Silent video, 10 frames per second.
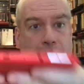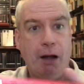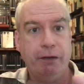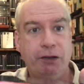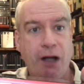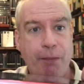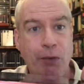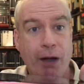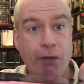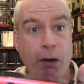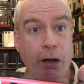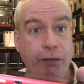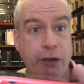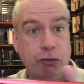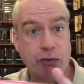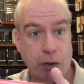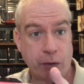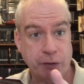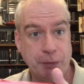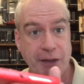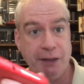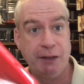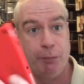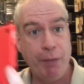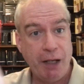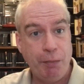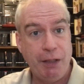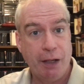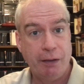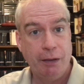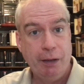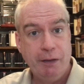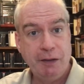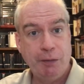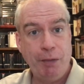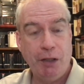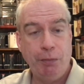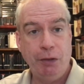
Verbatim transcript: On the top you have all of the controls because this is meant to be done, this is meant to be